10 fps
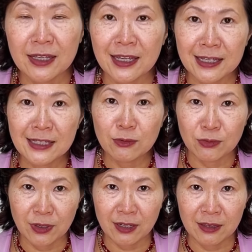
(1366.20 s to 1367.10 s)
Is it
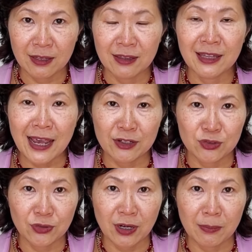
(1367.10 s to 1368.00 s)
worth the
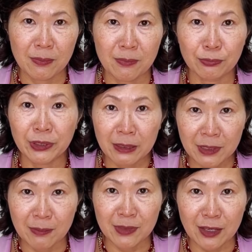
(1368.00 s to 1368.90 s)
extra
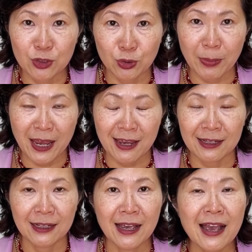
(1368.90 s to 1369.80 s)
premium that you're paying?
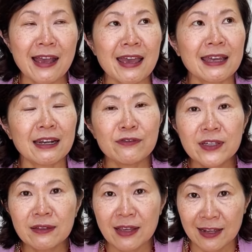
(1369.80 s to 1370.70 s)
And I
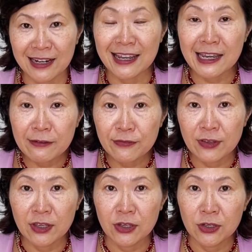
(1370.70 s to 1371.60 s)
feel that if
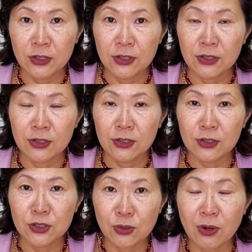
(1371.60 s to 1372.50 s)

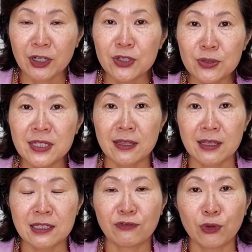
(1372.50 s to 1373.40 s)
you are using
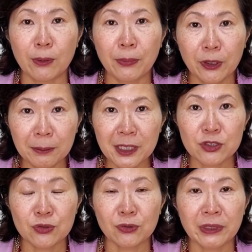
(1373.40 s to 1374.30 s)
this for permanent
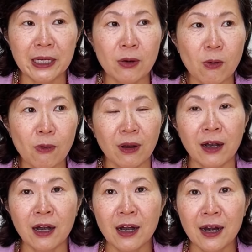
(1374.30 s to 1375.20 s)
jewelry
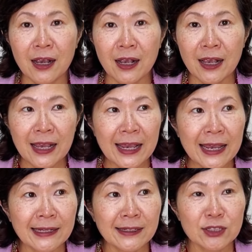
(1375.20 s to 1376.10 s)
or
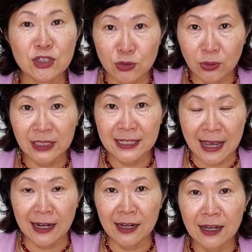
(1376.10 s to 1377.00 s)
in a store
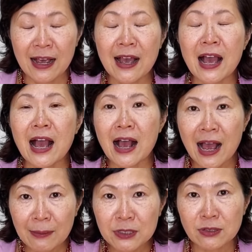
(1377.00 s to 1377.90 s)
setting,
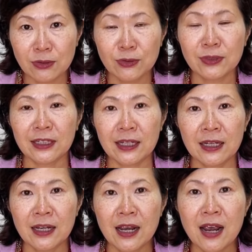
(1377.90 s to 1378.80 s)
absolutely,
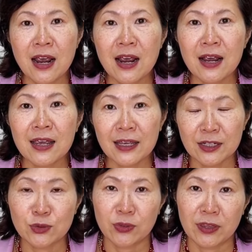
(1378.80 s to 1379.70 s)
it
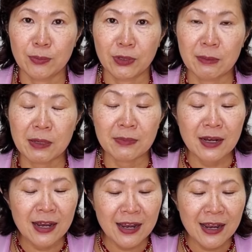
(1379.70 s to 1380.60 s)
is worth the premium.
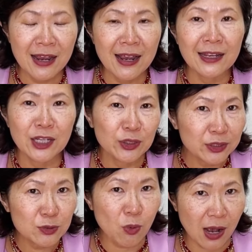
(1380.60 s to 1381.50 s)
And here
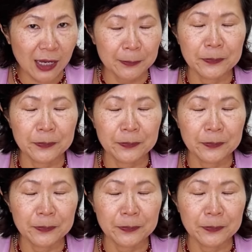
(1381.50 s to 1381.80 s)
is why.